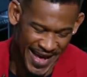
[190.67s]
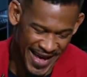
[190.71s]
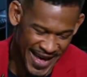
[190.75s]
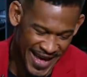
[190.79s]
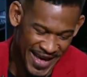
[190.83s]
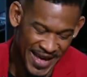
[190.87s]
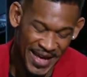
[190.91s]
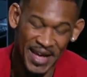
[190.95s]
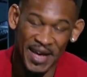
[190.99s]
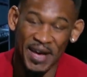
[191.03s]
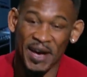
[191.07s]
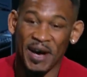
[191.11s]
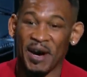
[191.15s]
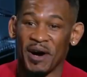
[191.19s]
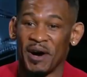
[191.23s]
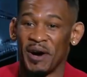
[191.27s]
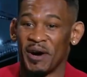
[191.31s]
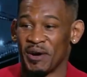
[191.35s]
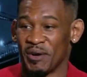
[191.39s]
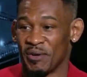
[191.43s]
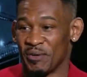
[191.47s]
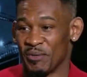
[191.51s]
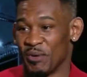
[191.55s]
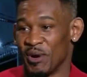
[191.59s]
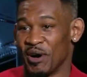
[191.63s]
I don't remember what I
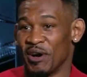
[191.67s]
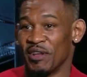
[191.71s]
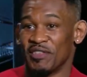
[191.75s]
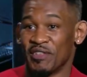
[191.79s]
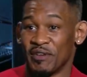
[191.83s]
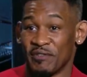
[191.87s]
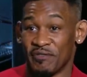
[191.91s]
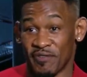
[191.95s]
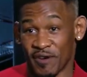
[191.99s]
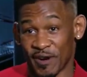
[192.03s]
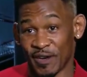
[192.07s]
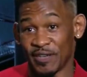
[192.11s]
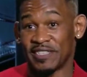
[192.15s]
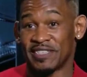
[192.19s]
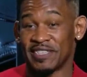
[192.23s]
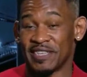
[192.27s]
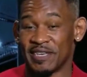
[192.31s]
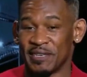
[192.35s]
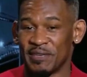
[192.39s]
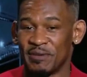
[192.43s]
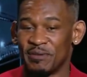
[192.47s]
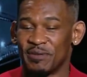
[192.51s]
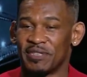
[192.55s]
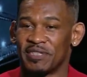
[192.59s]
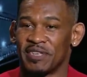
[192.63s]
told you. Well, the first
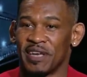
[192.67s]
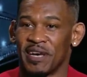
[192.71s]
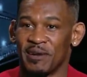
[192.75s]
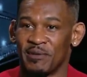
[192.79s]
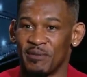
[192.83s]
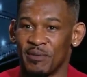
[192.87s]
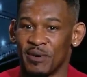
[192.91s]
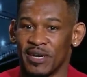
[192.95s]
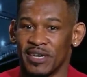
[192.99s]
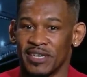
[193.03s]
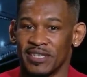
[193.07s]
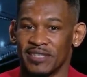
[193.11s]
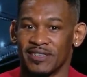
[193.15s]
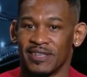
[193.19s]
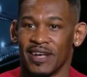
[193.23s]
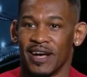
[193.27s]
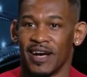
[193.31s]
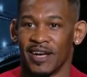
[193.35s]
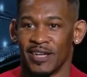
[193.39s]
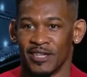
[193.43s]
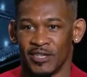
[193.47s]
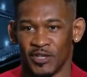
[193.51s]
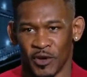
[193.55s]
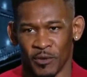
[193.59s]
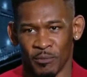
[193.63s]
thing you said was,
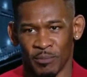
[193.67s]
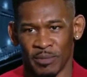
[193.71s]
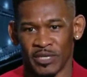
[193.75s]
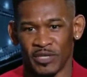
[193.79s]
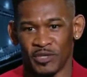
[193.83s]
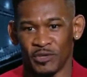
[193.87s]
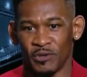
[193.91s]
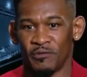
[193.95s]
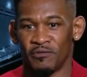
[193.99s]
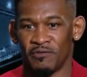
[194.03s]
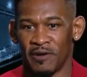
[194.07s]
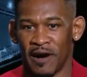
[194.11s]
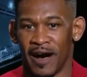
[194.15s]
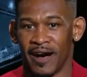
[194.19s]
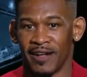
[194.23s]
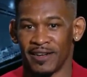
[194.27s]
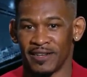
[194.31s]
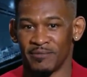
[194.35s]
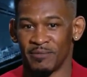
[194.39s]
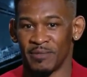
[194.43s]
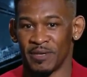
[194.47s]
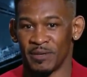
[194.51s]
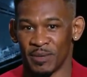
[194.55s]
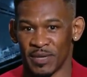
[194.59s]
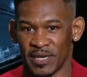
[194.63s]
uh, "Don't be too fond
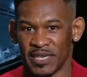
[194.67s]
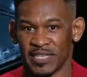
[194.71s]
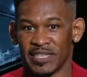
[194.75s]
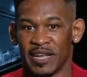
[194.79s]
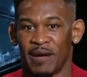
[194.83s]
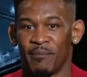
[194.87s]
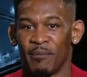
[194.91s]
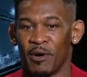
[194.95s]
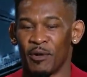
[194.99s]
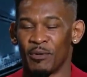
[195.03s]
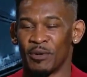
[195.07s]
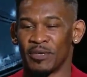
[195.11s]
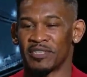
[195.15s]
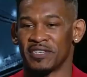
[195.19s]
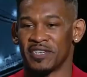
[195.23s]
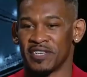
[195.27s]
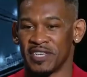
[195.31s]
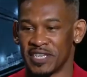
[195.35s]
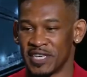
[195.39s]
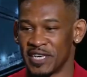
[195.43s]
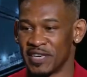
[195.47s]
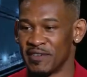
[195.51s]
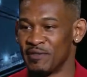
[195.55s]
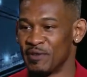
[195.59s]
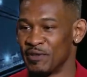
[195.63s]
of me because I'm always going
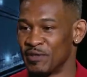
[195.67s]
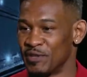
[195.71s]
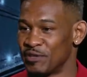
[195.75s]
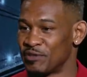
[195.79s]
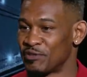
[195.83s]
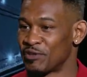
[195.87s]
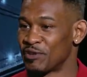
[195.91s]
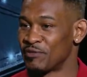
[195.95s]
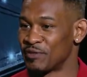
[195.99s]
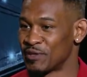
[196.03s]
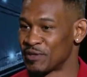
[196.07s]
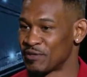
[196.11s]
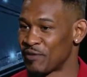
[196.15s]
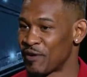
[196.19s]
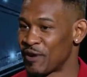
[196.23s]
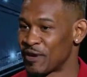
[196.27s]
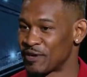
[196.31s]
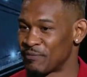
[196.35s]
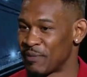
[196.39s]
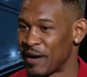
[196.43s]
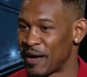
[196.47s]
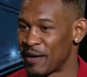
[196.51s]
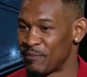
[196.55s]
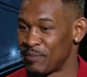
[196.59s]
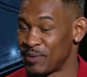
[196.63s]
to give you the truth as far
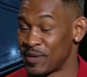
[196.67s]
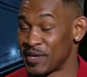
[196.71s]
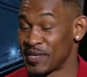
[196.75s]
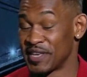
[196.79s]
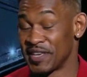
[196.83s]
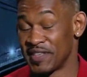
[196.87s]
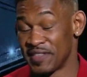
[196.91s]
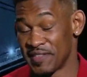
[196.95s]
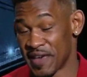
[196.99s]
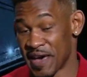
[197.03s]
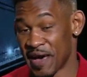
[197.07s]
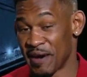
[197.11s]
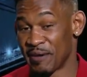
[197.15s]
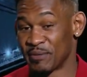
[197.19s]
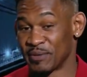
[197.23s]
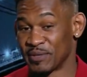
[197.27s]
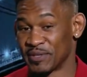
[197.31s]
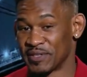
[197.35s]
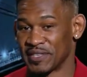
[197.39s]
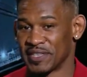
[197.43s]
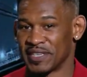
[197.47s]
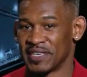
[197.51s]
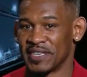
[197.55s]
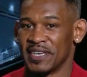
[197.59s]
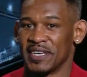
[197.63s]
as my opinion." That
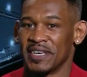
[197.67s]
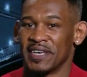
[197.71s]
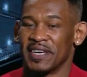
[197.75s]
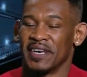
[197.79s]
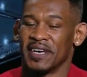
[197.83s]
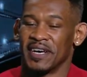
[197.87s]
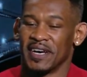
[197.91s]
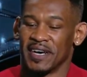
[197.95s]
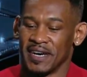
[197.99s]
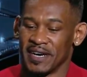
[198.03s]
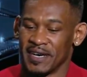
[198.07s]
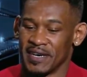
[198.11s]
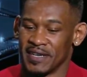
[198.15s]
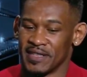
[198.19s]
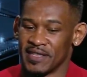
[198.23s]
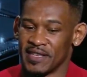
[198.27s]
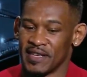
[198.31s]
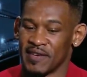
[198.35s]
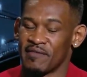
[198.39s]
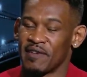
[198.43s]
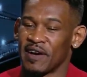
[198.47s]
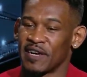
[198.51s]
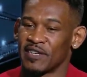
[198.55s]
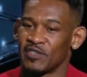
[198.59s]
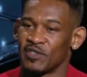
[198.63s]
was a uh, the
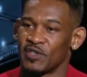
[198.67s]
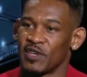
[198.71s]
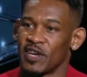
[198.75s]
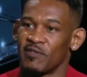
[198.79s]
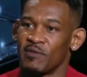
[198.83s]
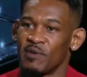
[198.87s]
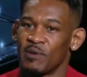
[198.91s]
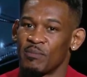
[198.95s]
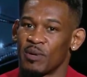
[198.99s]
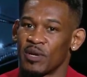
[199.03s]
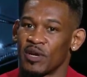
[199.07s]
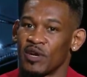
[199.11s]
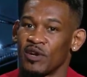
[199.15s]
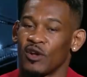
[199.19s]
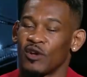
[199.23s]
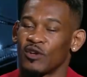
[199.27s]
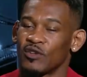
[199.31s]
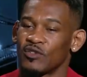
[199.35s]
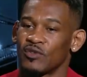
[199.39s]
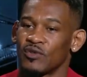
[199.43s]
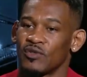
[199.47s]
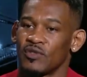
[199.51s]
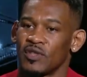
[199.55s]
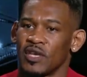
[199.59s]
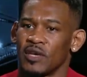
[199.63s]
advice you gave me. But an
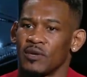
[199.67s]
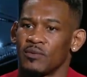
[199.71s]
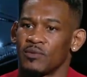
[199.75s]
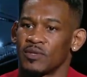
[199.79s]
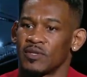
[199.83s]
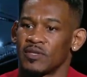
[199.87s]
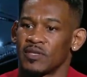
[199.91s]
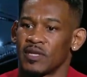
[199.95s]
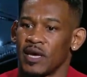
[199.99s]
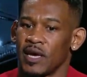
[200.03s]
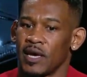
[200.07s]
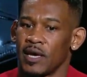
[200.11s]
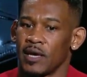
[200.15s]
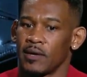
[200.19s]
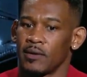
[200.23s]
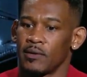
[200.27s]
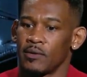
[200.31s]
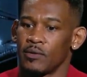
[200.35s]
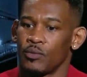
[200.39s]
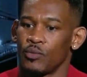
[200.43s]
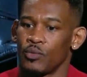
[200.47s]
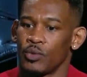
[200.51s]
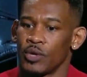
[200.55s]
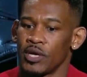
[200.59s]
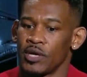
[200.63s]
also thing was that
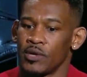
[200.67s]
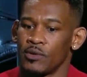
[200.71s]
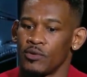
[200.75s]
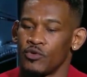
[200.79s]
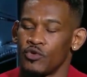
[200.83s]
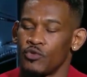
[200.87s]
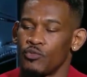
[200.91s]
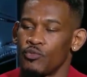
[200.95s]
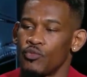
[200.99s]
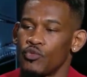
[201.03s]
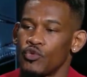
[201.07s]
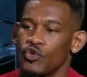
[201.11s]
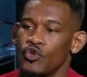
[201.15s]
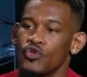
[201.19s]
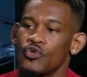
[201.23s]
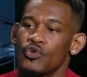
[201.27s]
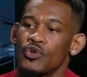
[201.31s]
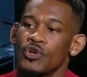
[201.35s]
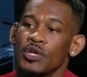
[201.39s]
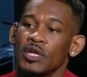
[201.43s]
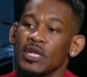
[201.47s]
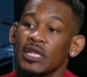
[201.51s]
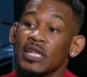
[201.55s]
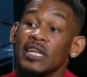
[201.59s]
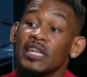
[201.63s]
when you
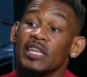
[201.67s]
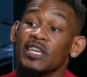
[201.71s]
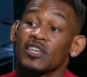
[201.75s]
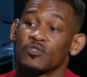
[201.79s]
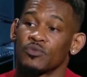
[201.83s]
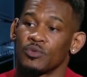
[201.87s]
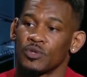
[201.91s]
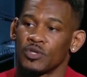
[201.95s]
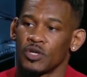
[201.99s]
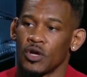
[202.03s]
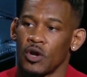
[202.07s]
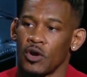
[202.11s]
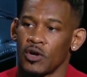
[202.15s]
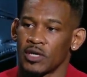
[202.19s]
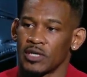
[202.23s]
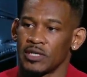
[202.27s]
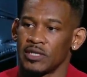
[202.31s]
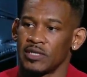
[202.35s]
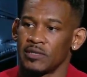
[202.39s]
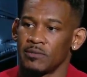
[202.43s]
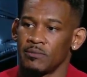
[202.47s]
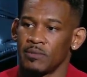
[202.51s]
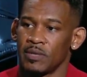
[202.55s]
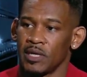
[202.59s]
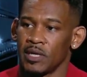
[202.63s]
and Lennox were talking
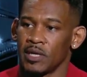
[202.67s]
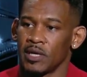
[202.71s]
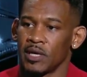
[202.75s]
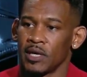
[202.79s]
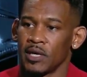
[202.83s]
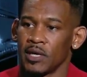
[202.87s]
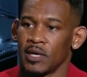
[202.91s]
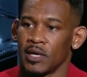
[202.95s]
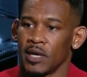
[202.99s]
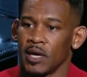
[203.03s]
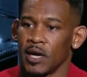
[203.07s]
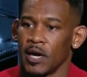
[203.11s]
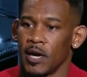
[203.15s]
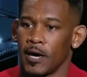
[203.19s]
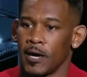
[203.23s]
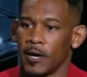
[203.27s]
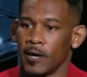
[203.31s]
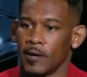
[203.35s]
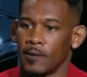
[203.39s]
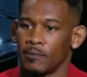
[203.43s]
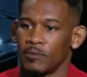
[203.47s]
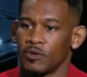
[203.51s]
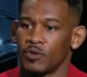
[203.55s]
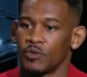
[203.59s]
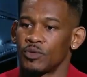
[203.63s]
to me,
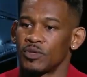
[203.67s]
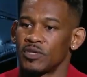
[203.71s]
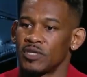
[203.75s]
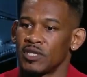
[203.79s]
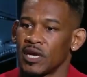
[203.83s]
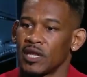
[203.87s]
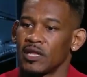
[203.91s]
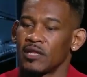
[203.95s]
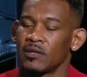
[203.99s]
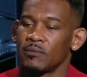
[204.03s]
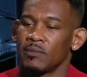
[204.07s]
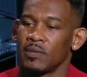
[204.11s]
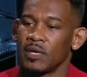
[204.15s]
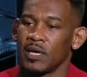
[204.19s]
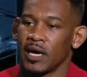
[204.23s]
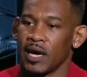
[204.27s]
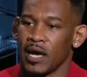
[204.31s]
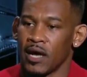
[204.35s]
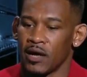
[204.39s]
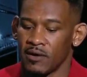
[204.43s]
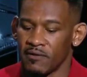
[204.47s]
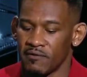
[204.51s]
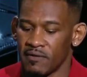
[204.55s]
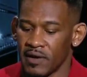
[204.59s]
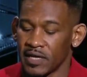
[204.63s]
um, you were telling me
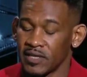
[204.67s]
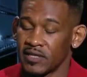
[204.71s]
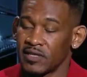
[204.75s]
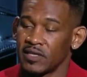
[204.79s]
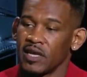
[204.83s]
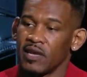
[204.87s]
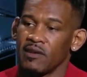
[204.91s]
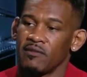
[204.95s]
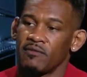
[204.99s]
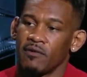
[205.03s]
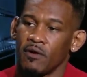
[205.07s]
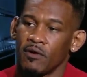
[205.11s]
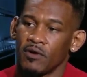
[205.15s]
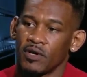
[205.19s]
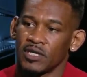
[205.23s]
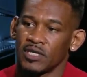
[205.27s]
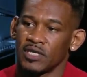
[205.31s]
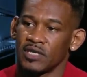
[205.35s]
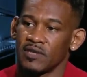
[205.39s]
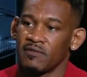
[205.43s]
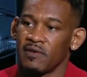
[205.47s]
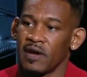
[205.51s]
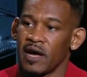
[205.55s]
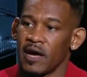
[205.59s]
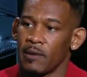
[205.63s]
how if I stay
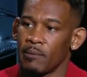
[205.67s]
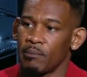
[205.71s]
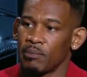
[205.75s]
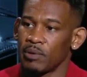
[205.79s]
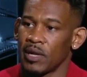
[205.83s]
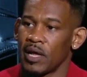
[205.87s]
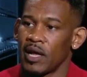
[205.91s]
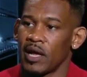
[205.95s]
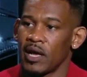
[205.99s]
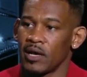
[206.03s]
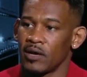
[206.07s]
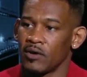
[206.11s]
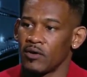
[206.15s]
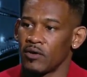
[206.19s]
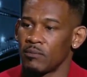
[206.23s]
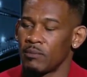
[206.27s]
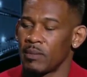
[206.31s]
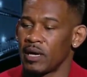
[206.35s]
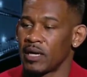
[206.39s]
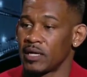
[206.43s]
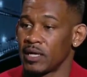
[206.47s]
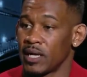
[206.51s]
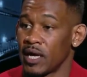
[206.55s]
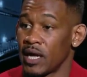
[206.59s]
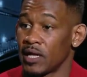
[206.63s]
focused, if I apply all
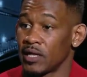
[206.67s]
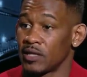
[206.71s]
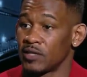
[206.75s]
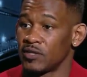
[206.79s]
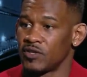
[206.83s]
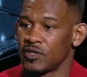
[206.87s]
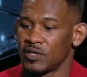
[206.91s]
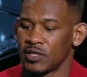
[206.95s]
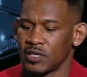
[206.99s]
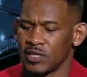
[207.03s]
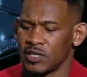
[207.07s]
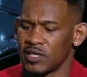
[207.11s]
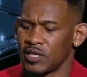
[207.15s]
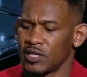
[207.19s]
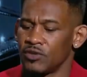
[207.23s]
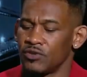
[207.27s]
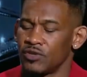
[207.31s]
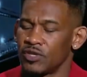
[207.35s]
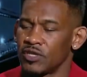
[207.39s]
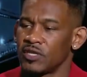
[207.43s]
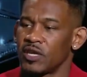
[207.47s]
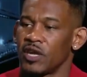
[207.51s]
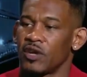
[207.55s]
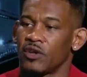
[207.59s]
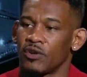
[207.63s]
my knowledge and continue
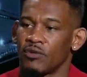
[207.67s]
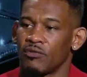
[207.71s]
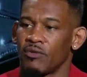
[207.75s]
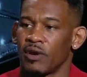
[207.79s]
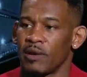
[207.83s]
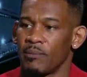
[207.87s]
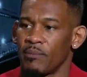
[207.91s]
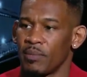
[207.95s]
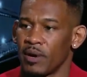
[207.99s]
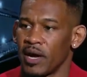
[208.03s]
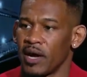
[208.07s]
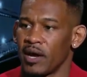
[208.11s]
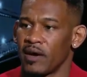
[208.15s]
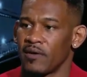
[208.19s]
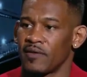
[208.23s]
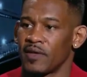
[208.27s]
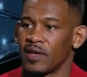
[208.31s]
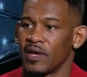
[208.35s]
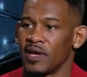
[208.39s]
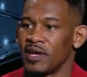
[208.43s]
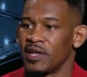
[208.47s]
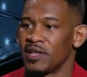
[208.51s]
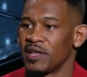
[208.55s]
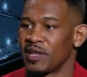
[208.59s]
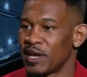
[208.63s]
to stay on the right path,
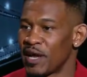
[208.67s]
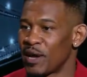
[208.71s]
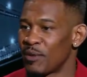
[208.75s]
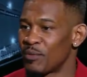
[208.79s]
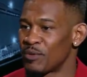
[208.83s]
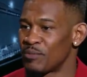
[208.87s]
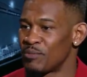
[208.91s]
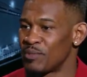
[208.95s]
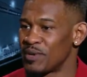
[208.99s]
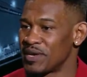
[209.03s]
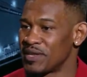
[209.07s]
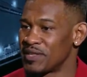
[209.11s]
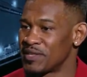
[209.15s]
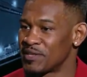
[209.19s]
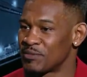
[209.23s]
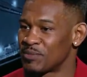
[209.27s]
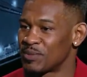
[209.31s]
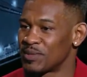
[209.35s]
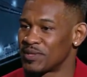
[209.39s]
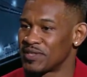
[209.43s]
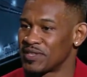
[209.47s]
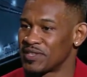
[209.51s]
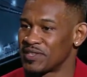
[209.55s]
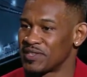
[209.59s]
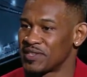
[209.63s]
that I would be in this
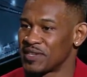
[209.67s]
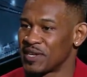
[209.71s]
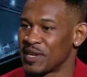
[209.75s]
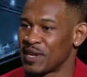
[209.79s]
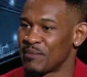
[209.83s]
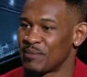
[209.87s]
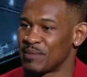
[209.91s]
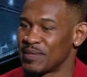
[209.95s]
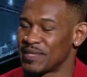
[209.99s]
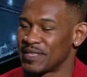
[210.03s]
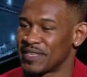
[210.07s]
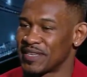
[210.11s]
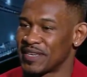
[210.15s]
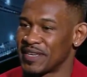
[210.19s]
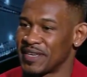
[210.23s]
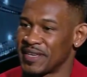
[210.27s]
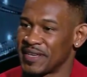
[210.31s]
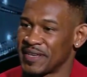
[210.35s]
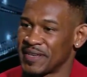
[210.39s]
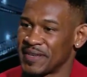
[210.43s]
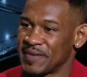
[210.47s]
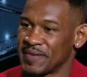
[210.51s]
position that I'm in today.